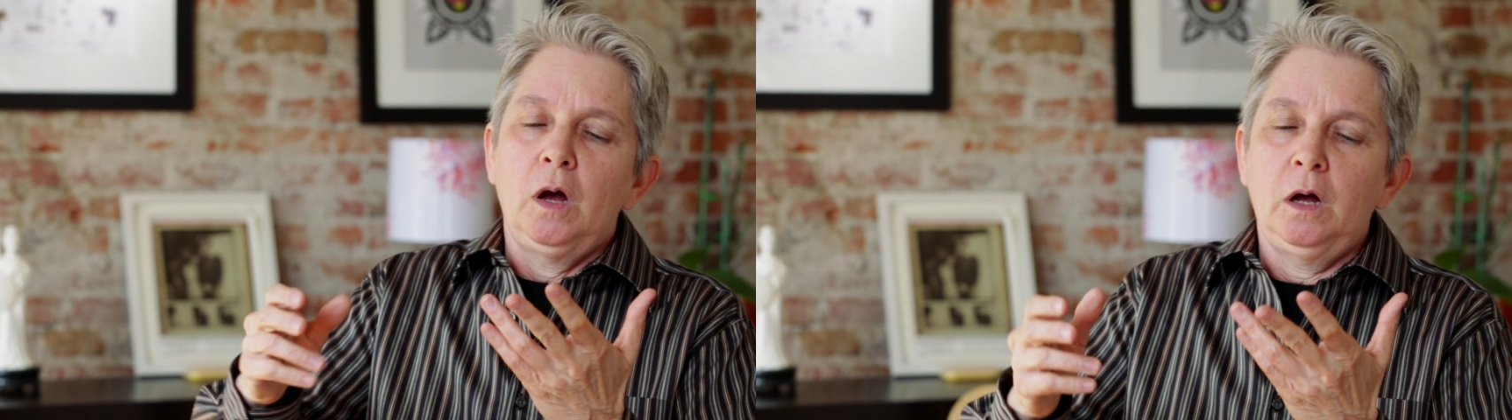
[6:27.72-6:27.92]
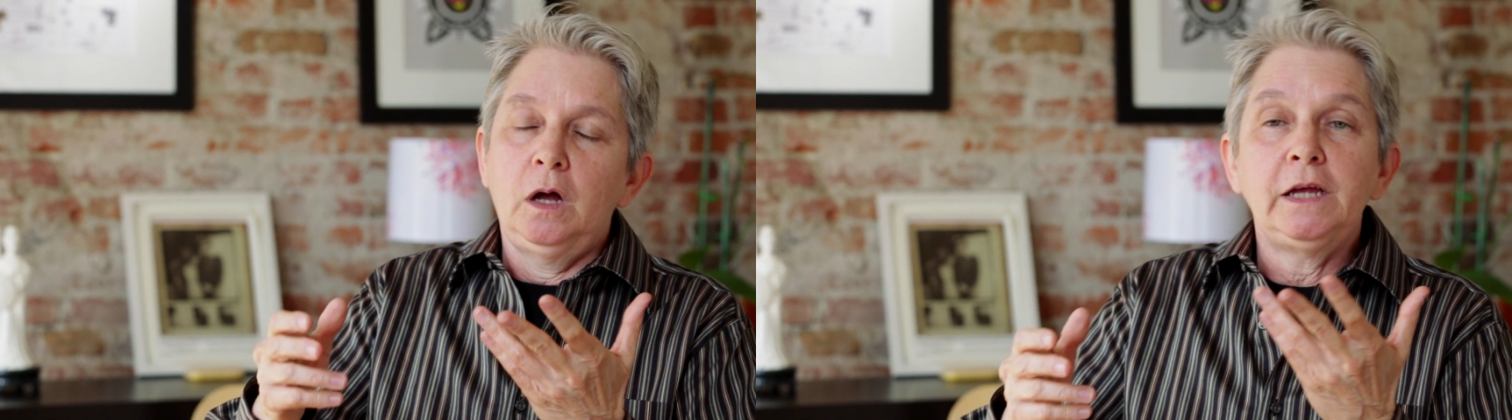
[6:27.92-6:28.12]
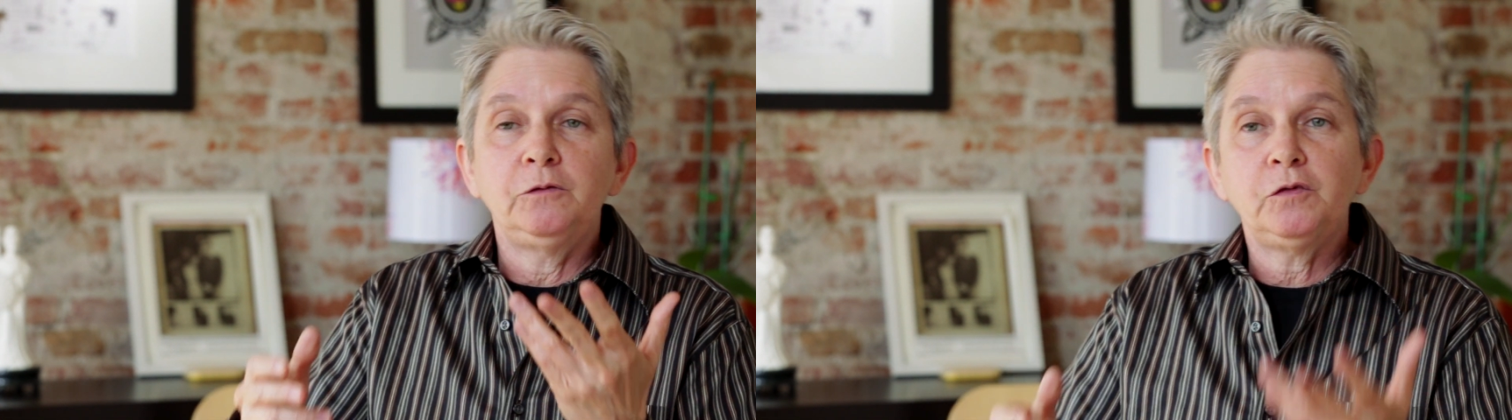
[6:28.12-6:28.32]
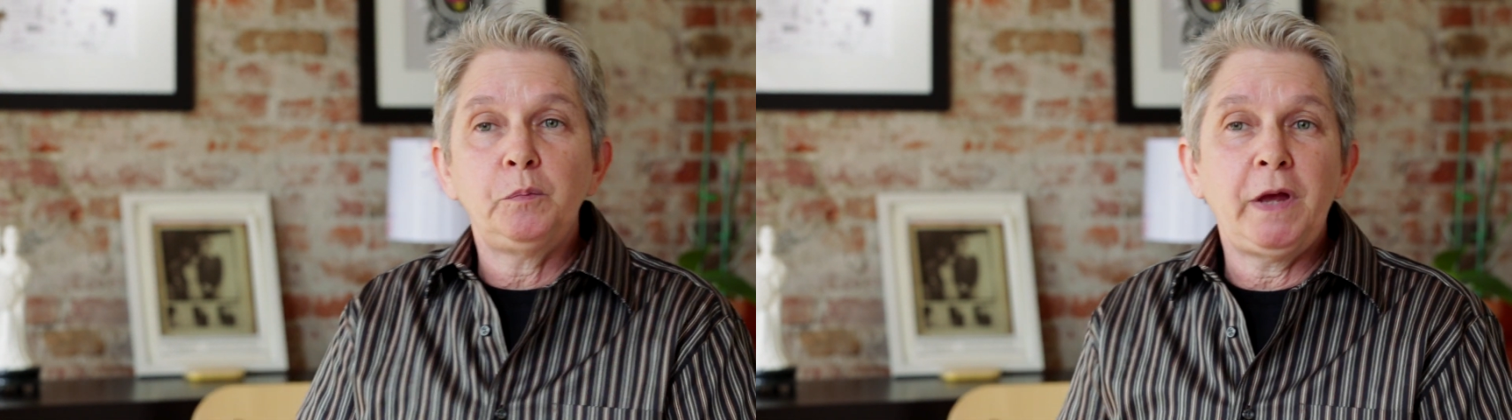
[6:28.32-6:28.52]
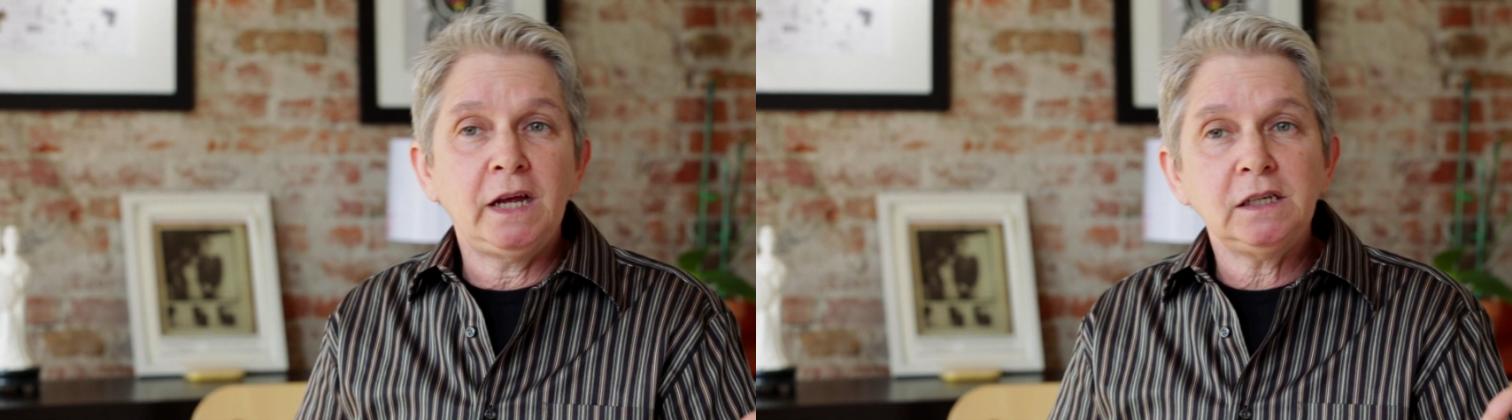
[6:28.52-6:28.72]
And for
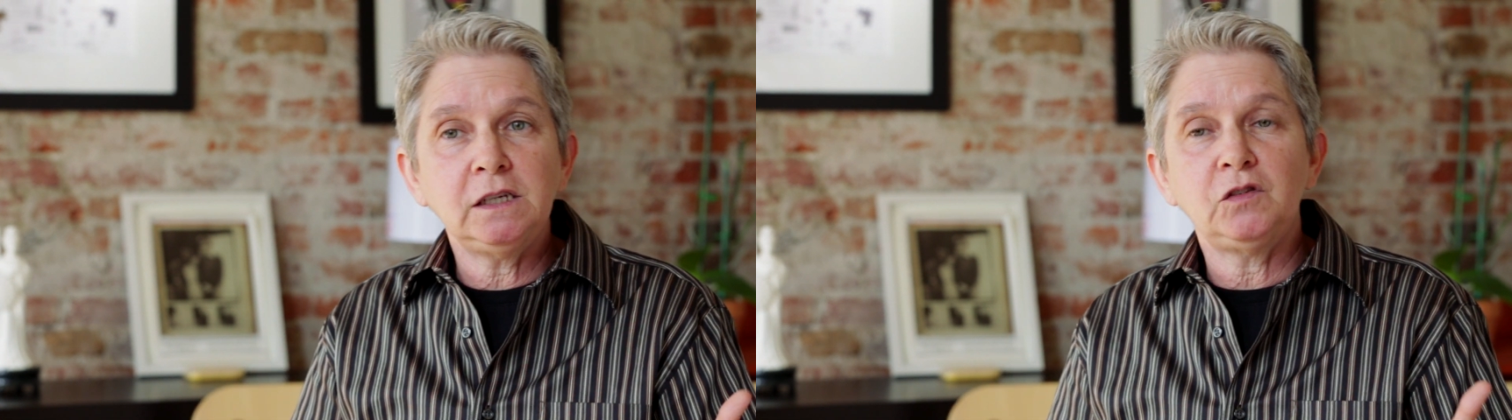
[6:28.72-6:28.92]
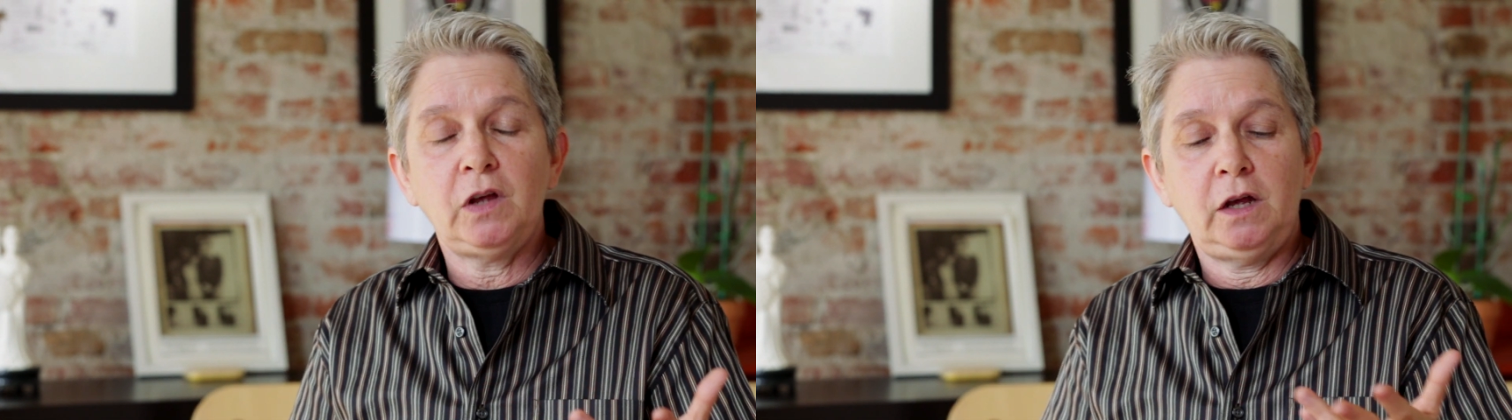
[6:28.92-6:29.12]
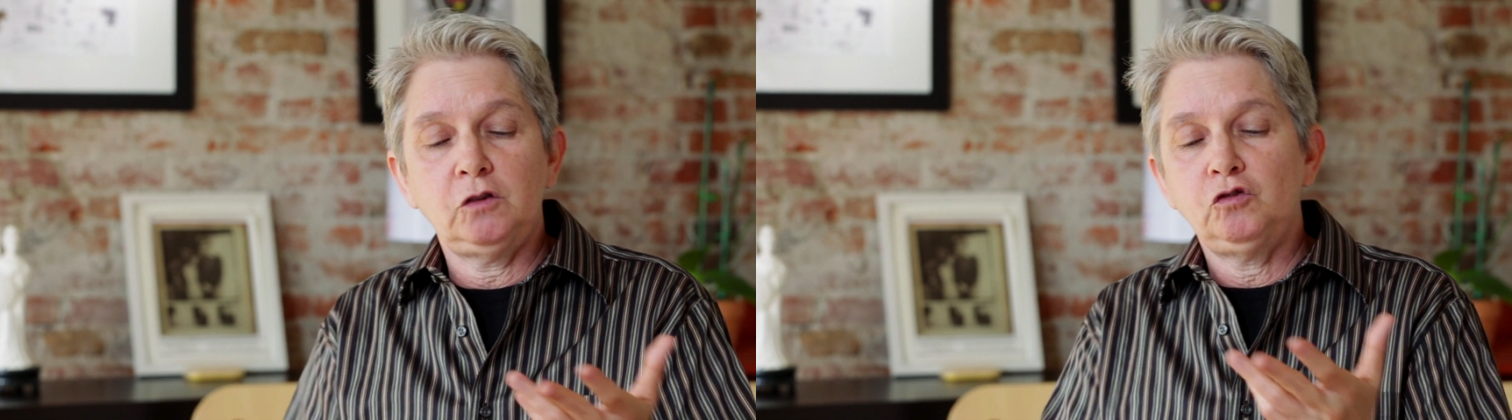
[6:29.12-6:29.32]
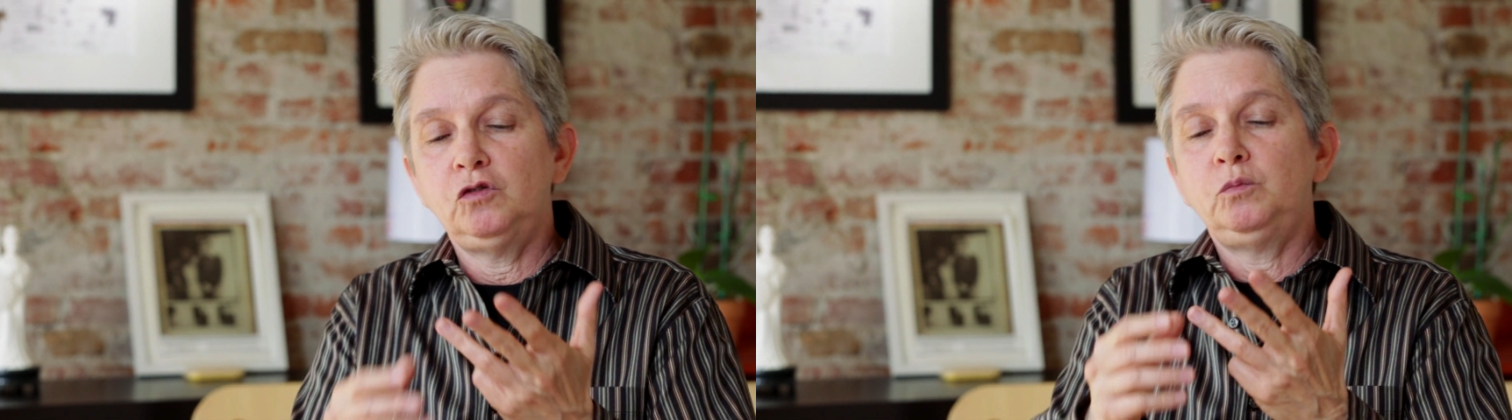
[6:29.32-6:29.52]
panic attacks,